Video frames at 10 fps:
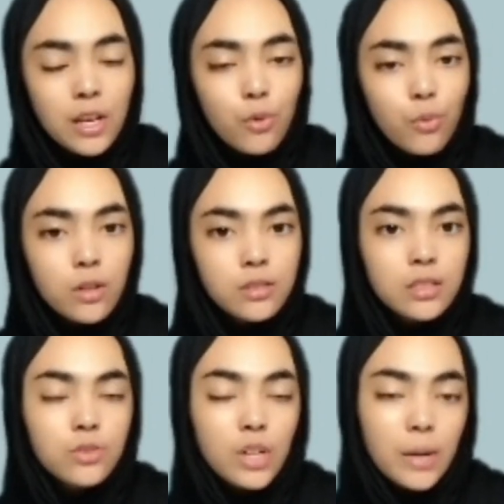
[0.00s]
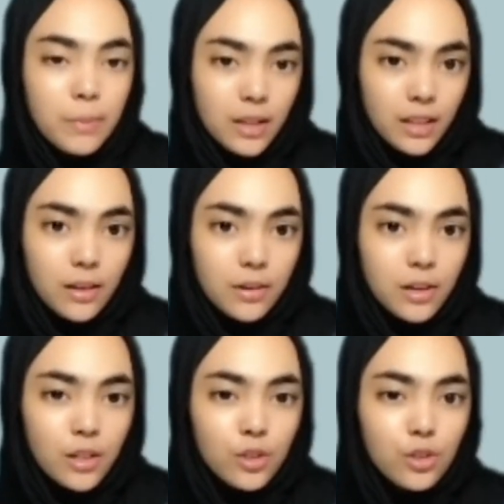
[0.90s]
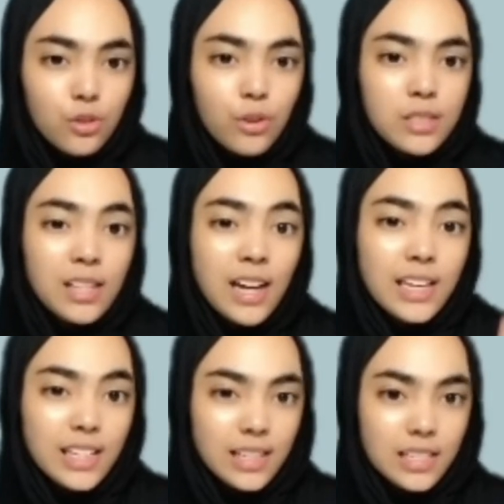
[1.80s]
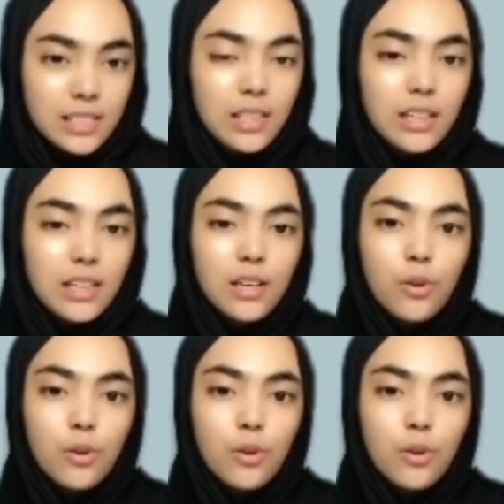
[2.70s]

will sink rapidly due to its higher density,